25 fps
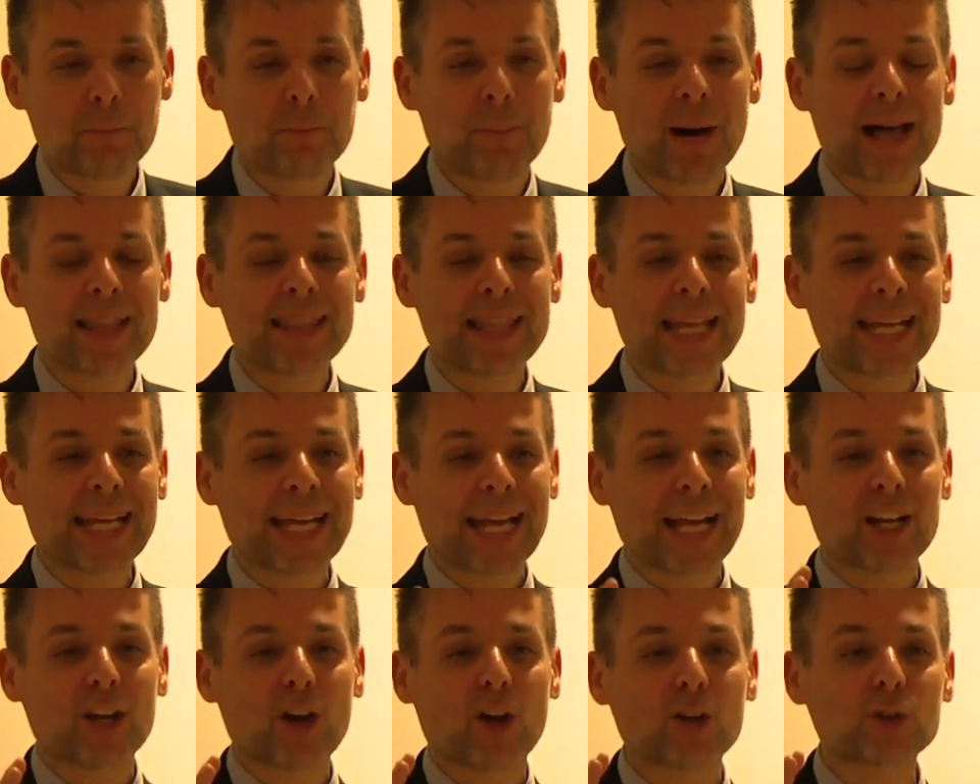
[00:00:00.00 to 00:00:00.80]
but they
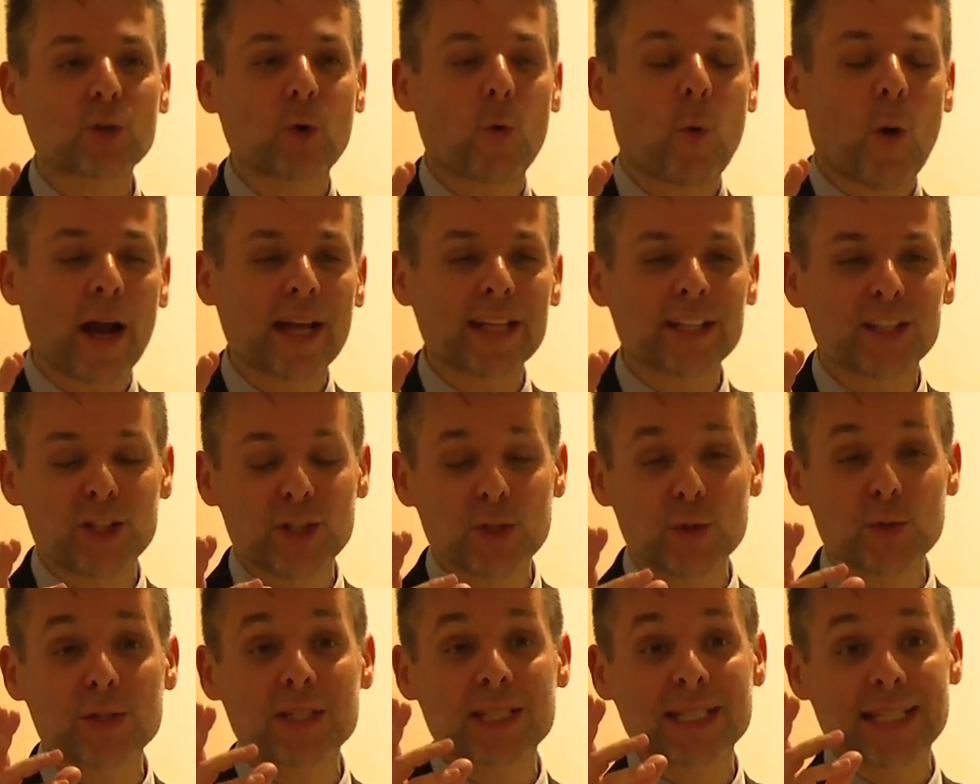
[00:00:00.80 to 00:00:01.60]
cannot quite
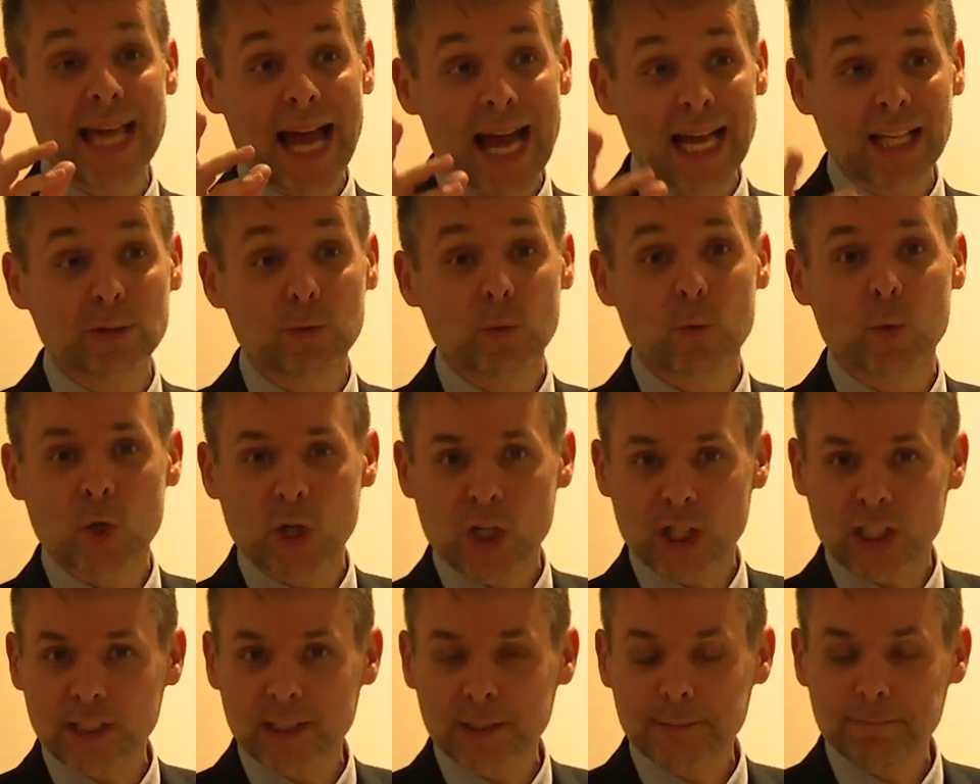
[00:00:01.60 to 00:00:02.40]
use that
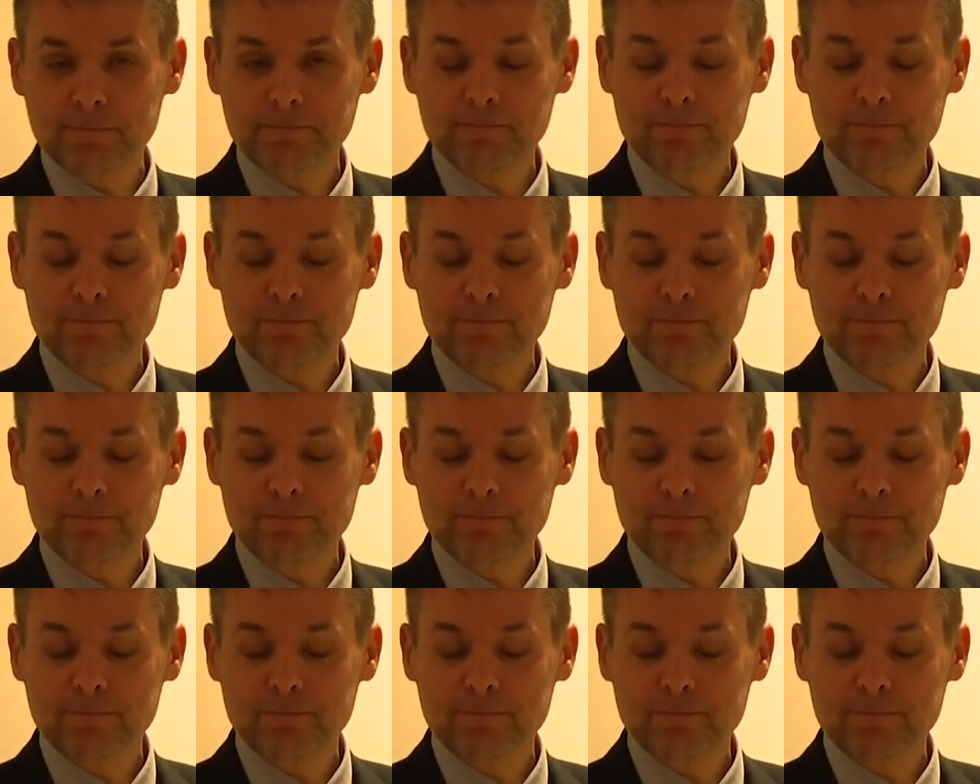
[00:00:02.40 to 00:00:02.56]
word.